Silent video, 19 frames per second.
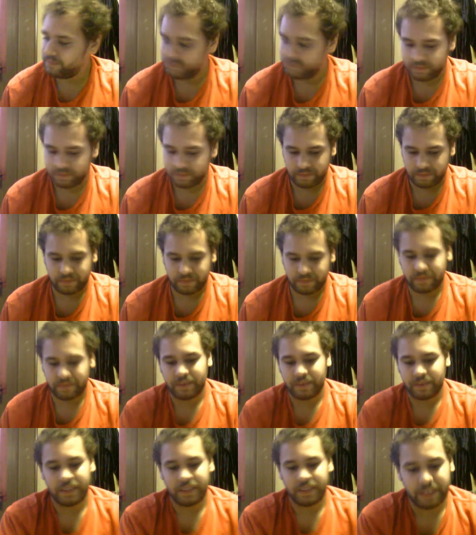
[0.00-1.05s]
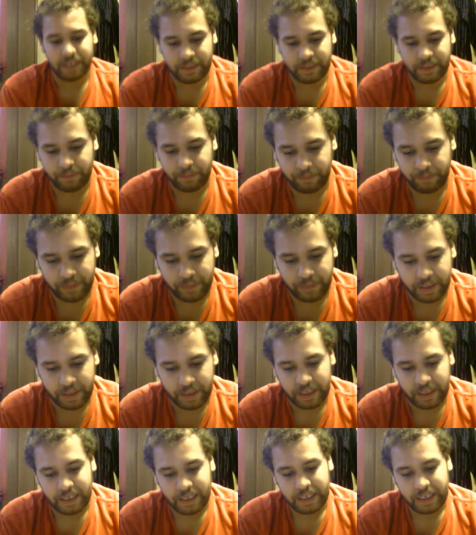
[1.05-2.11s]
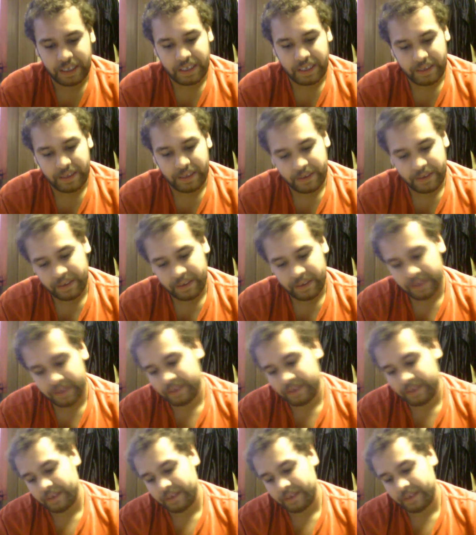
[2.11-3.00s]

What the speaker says: Nobody speaks.